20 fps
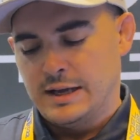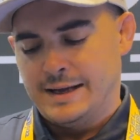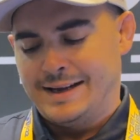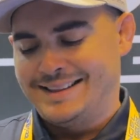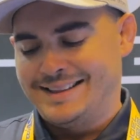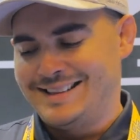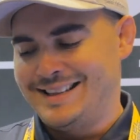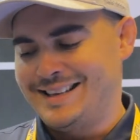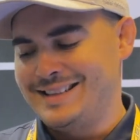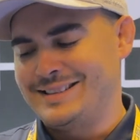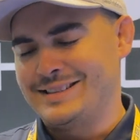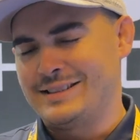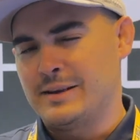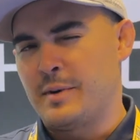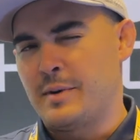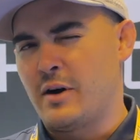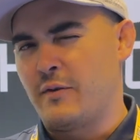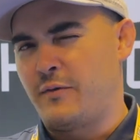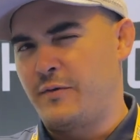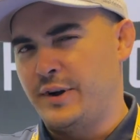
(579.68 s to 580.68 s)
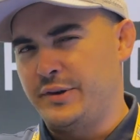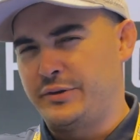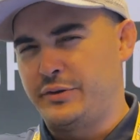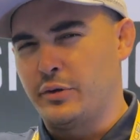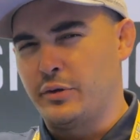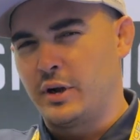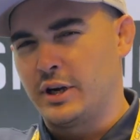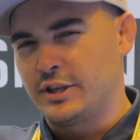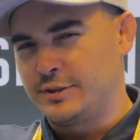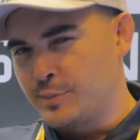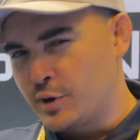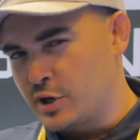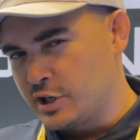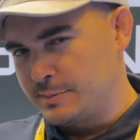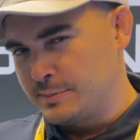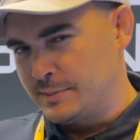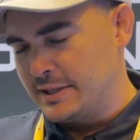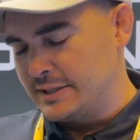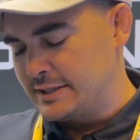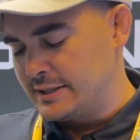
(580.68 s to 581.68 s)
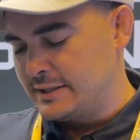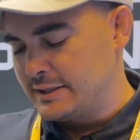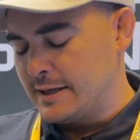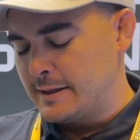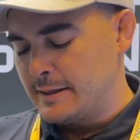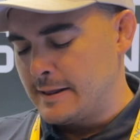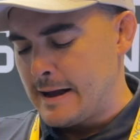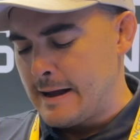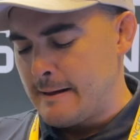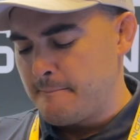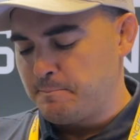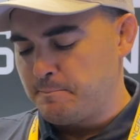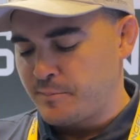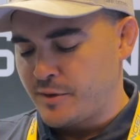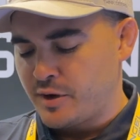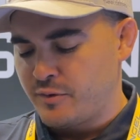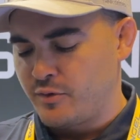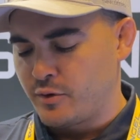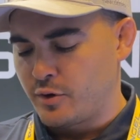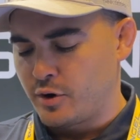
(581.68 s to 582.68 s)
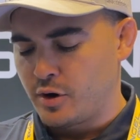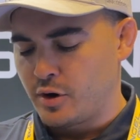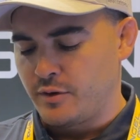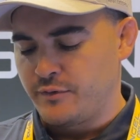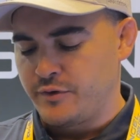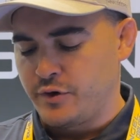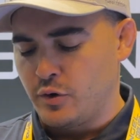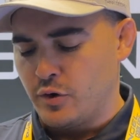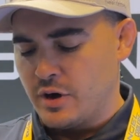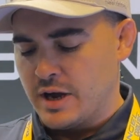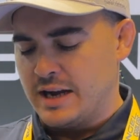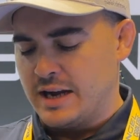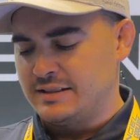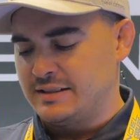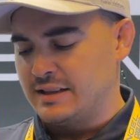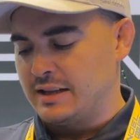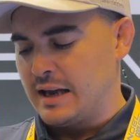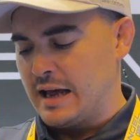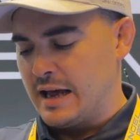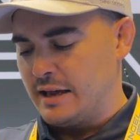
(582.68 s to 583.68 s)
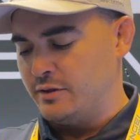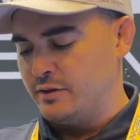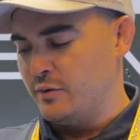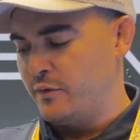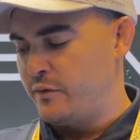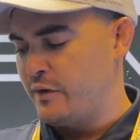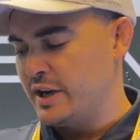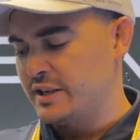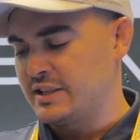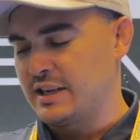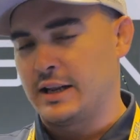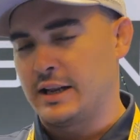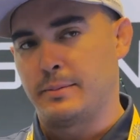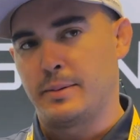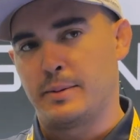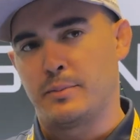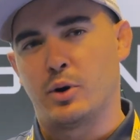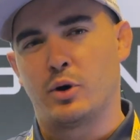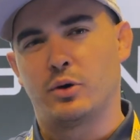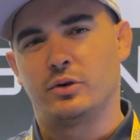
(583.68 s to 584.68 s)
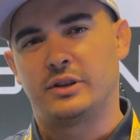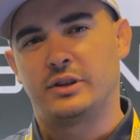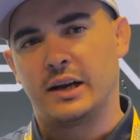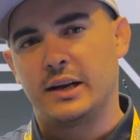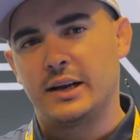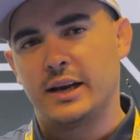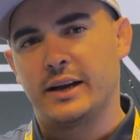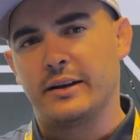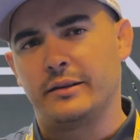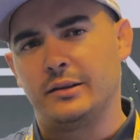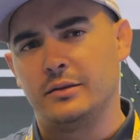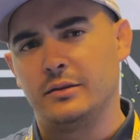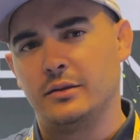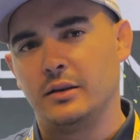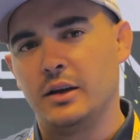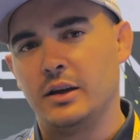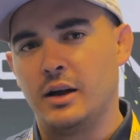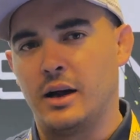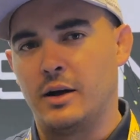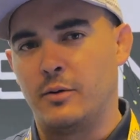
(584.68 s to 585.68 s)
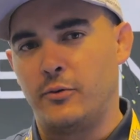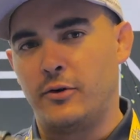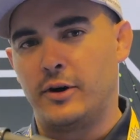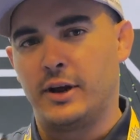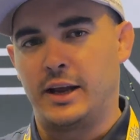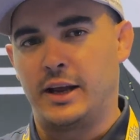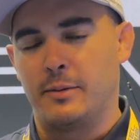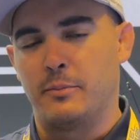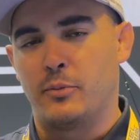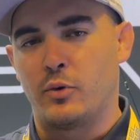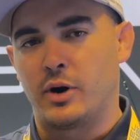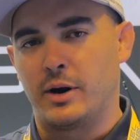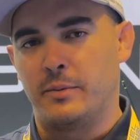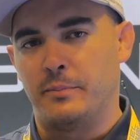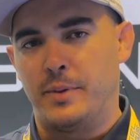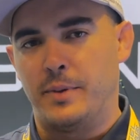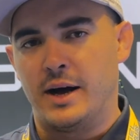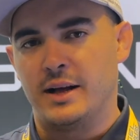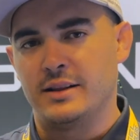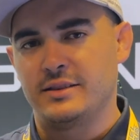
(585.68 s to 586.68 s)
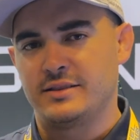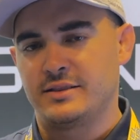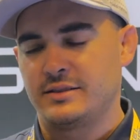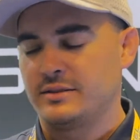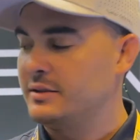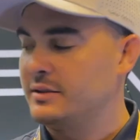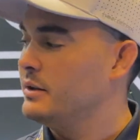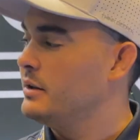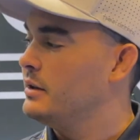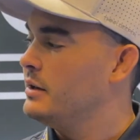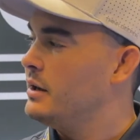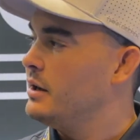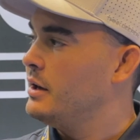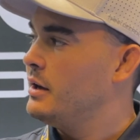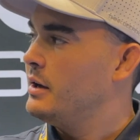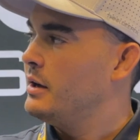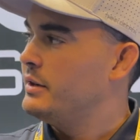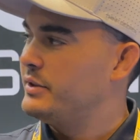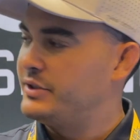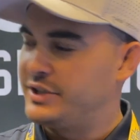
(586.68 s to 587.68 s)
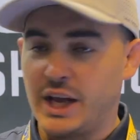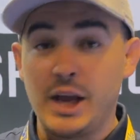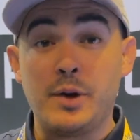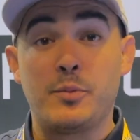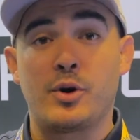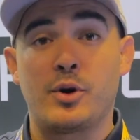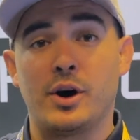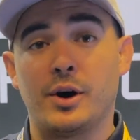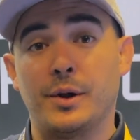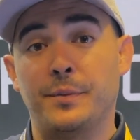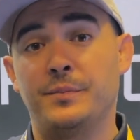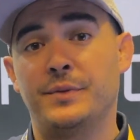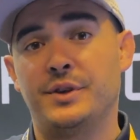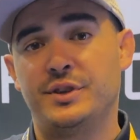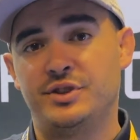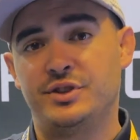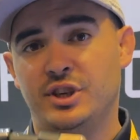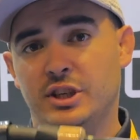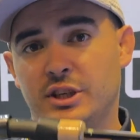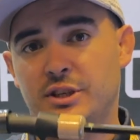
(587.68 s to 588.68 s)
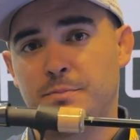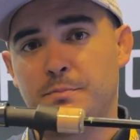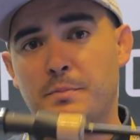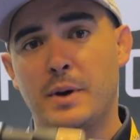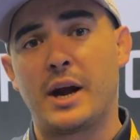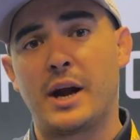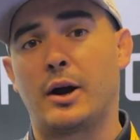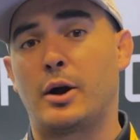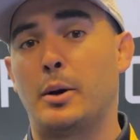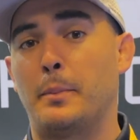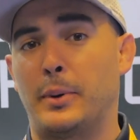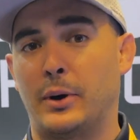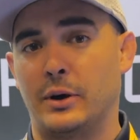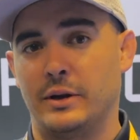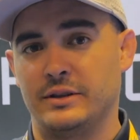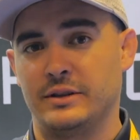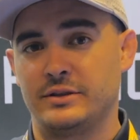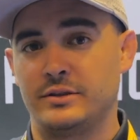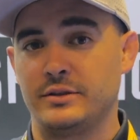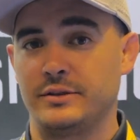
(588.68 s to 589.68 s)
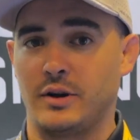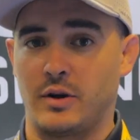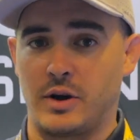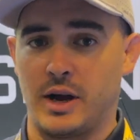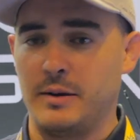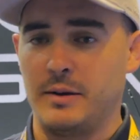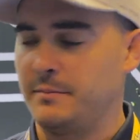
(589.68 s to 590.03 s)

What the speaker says: This is about $50 more expensive than that for all of you guys that like to fish a little bit more technical and want to get more advanced. Same rod, just better components, okay?